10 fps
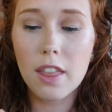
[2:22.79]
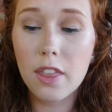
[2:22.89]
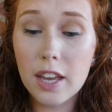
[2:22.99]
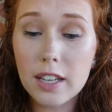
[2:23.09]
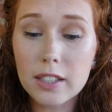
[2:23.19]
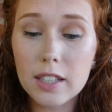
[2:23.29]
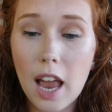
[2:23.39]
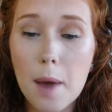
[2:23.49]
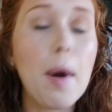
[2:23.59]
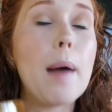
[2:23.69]
This
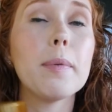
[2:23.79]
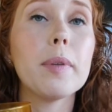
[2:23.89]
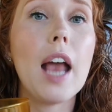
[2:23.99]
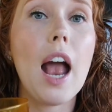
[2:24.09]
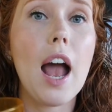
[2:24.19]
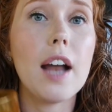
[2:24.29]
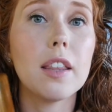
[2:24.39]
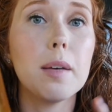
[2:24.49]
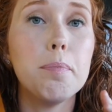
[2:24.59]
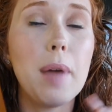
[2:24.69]
probably
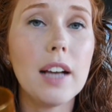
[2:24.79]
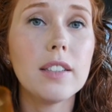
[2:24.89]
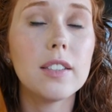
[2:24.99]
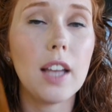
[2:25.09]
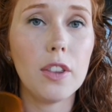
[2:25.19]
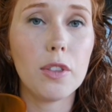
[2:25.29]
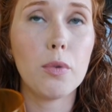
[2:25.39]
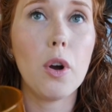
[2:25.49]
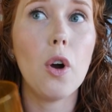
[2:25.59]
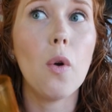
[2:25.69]
had the best scent
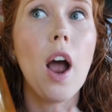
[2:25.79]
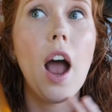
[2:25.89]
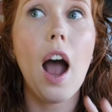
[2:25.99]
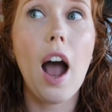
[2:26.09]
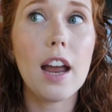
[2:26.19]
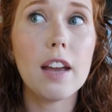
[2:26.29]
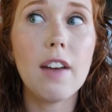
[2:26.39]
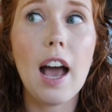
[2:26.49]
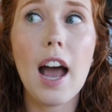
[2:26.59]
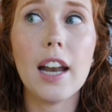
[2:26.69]
throw I have
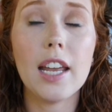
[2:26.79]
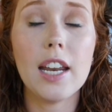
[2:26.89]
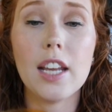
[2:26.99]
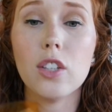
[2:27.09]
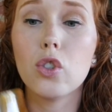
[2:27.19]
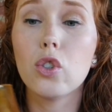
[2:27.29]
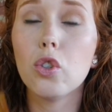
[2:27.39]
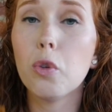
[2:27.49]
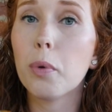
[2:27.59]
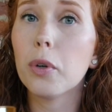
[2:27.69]
had in a
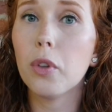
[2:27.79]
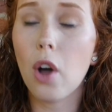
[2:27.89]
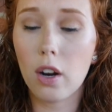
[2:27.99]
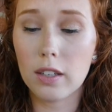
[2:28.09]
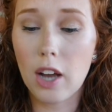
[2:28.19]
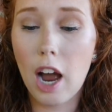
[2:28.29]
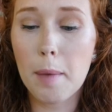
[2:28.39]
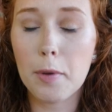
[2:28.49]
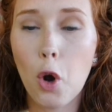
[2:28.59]
super long time.